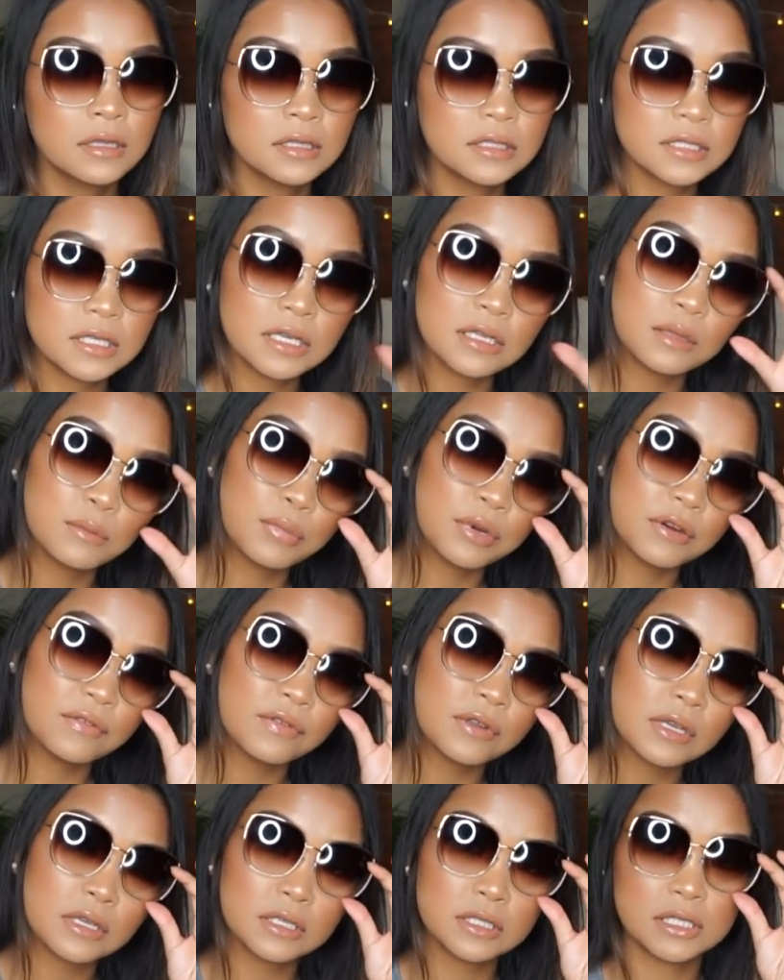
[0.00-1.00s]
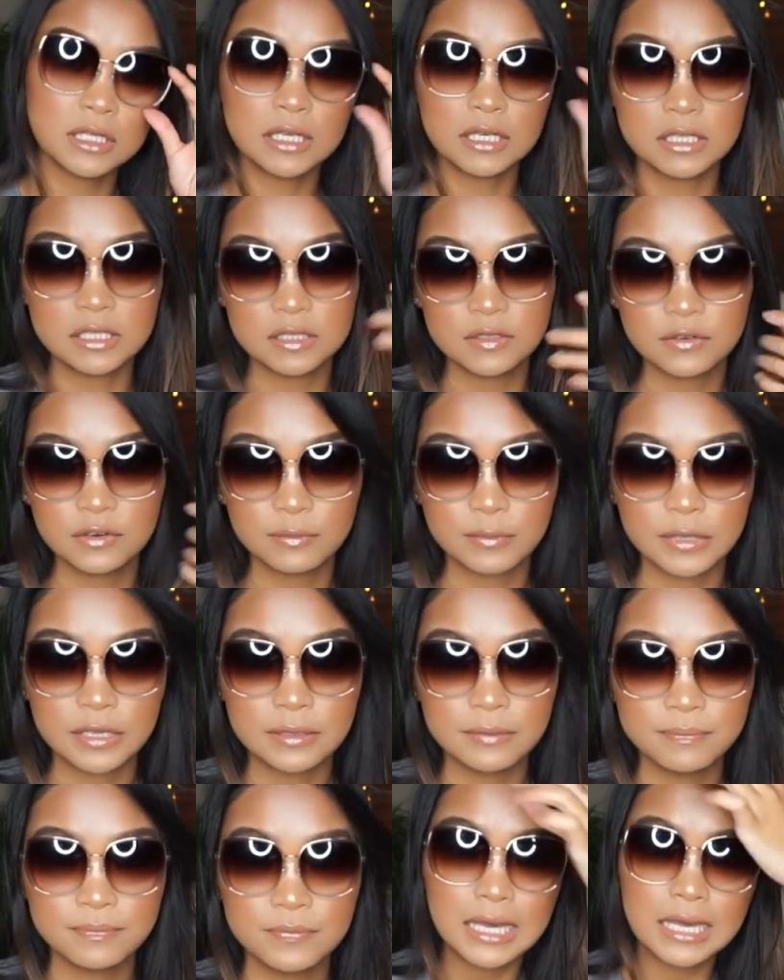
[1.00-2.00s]
It's like the perfect Sunnies for
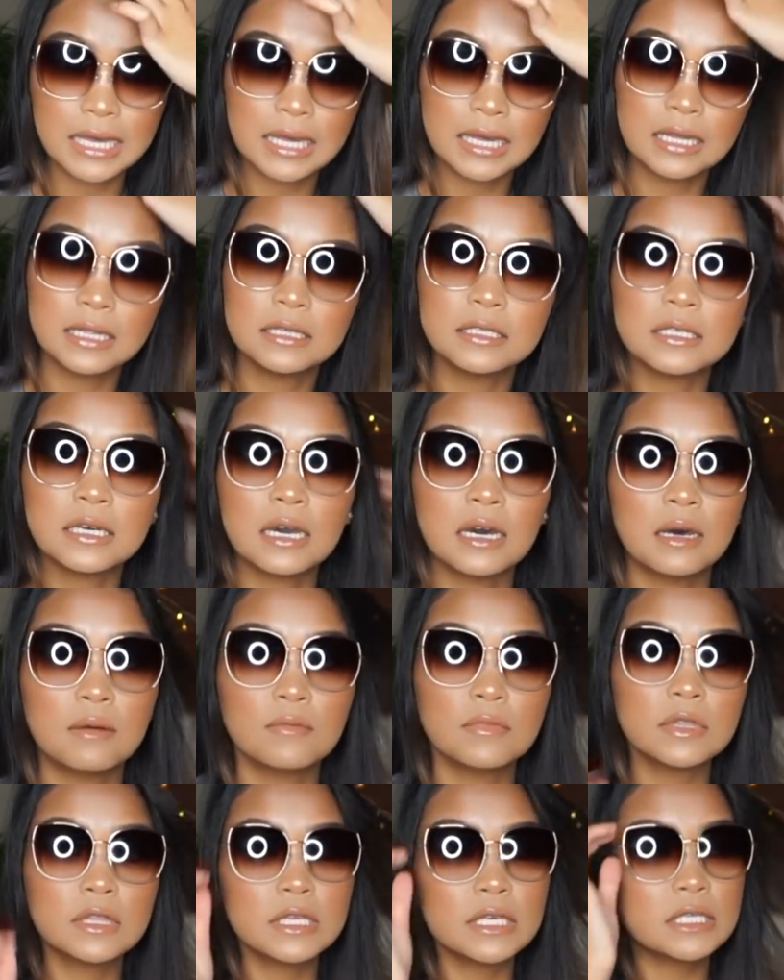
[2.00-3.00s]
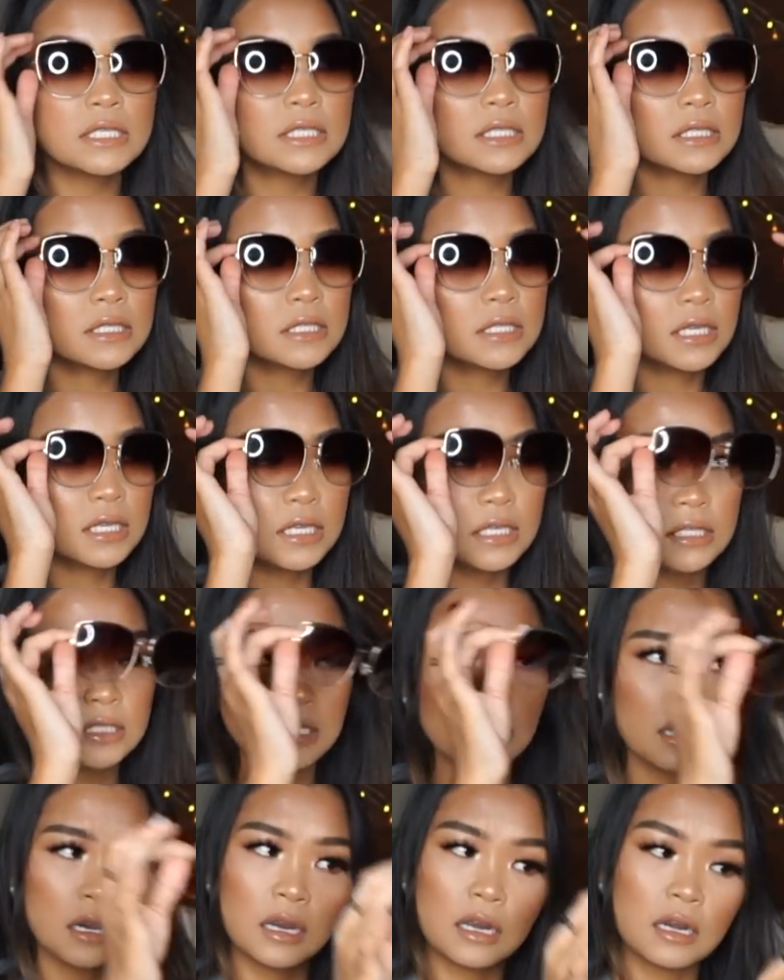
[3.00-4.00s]
me. And these Sunnies
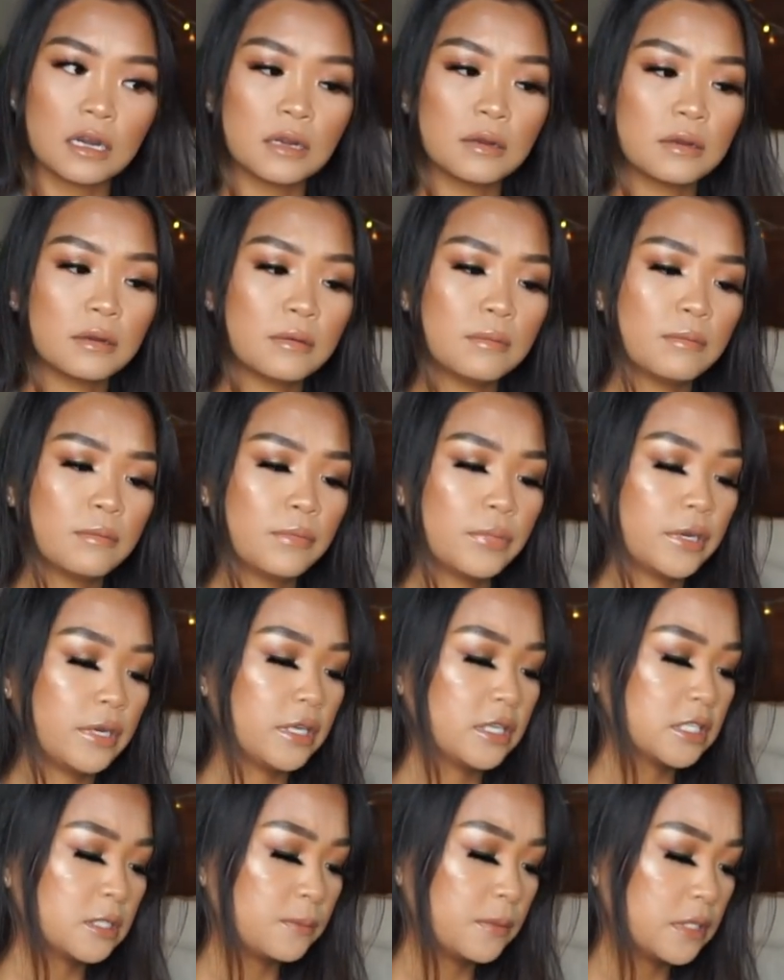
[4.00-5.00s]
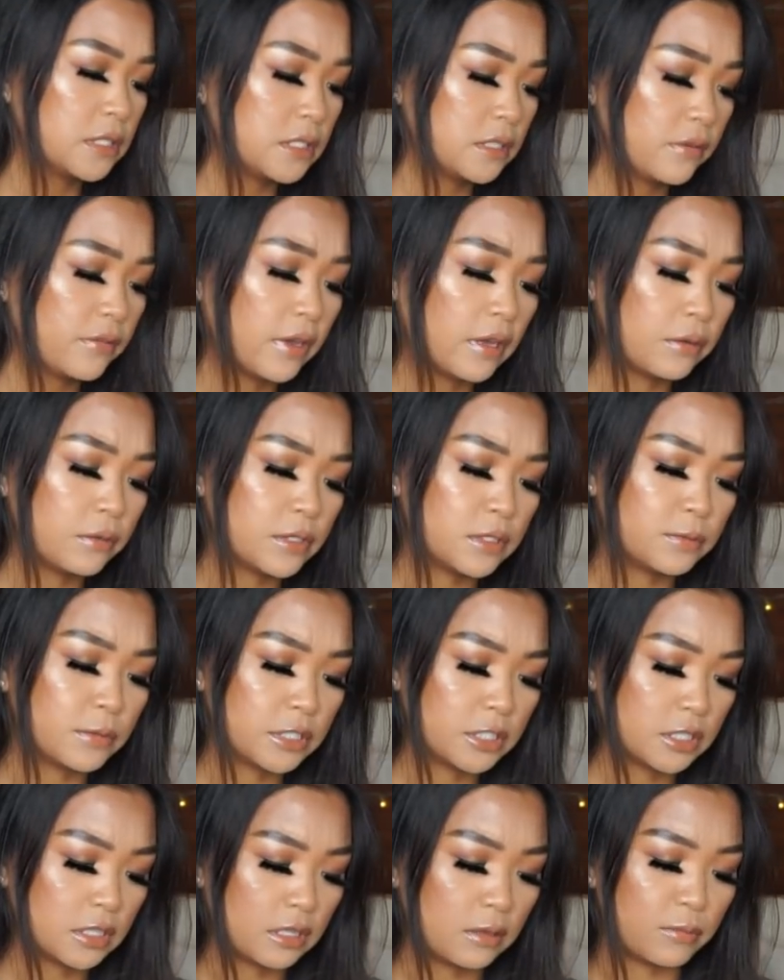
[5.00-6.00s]
are pretty expensive. I always
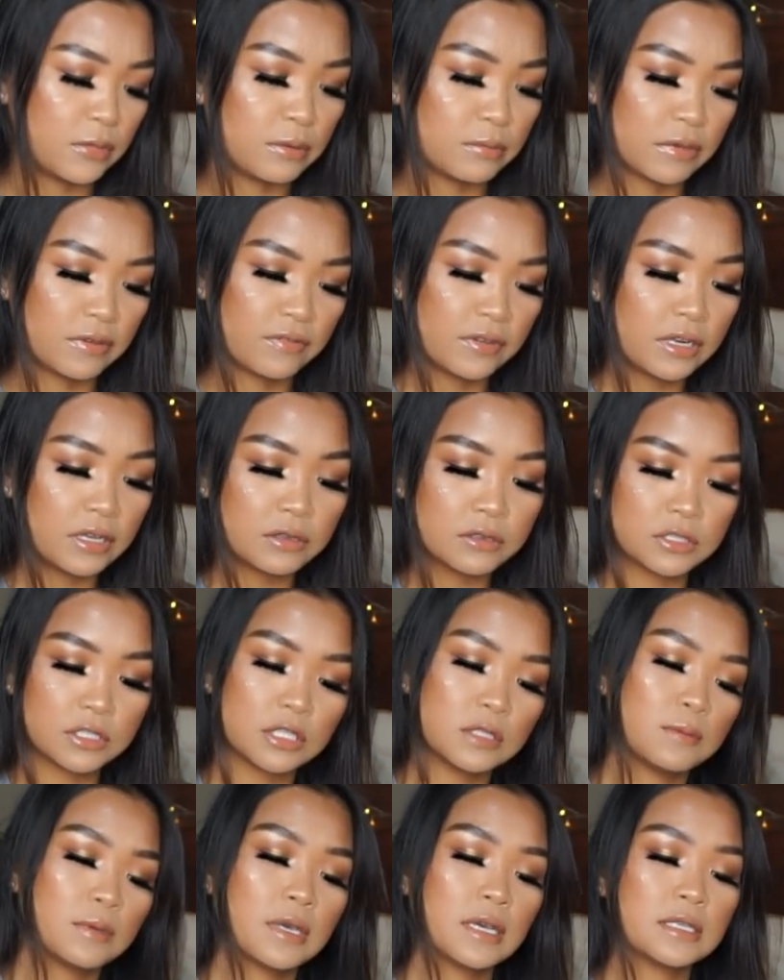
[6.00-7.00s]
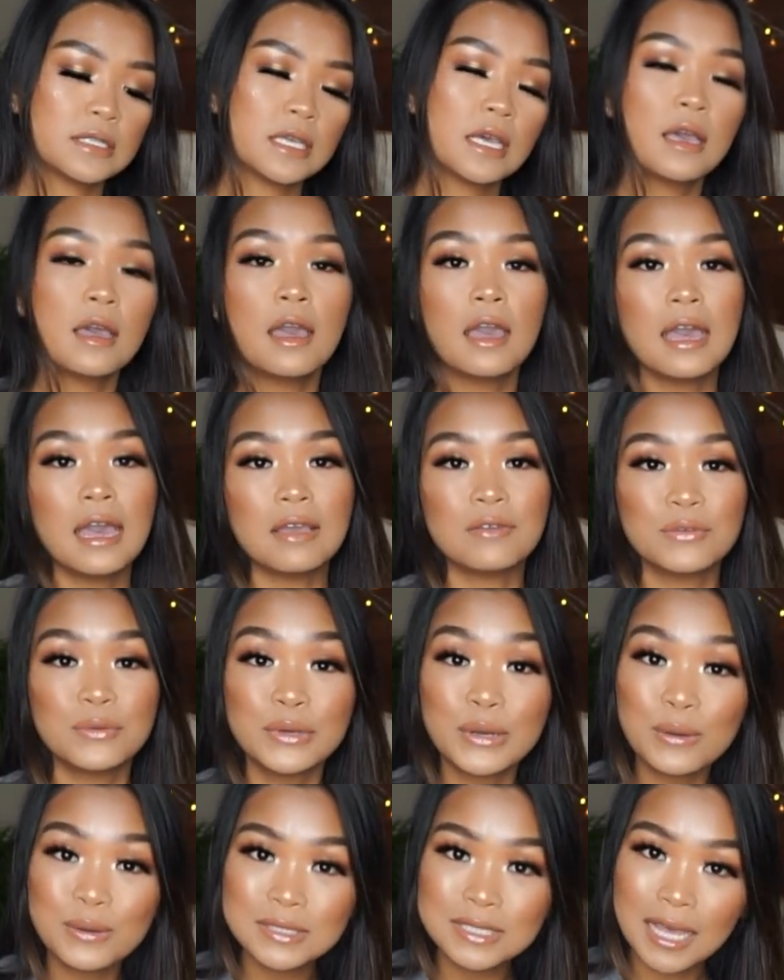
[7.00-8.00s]
mention them in my videos just because
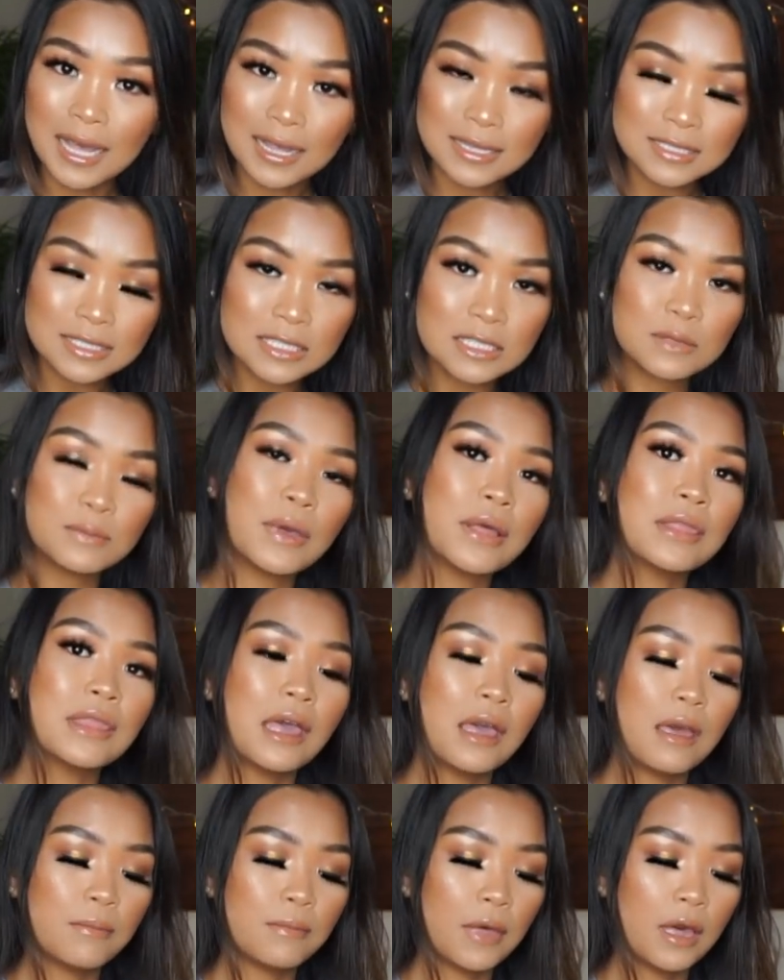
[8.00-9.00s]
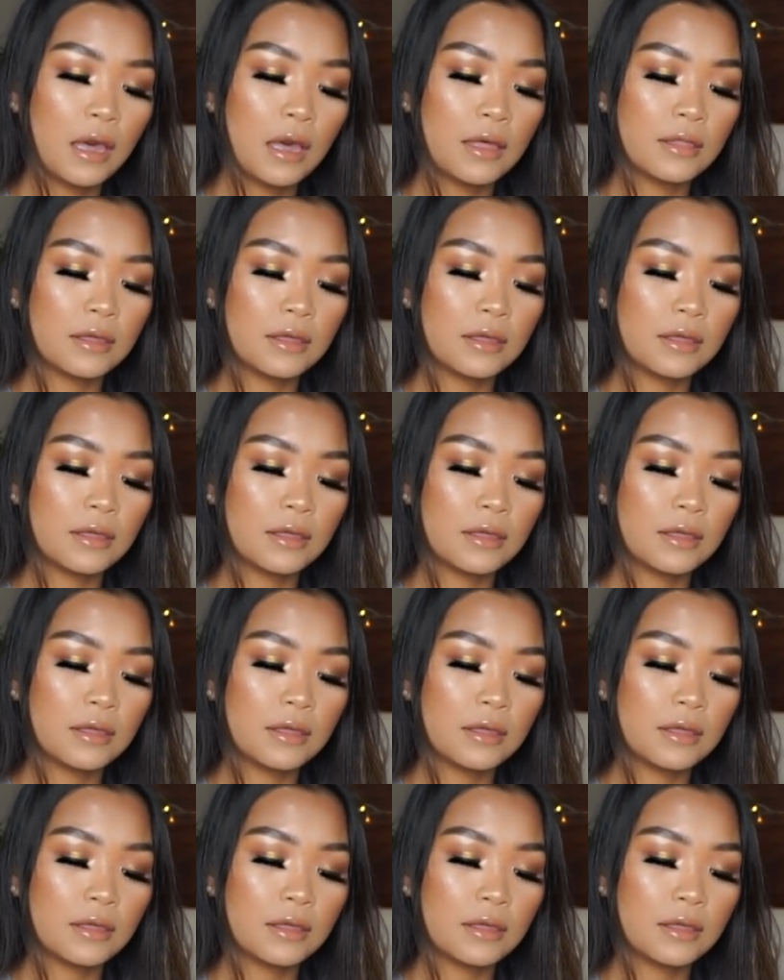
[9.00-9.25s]
everyone always asks about them.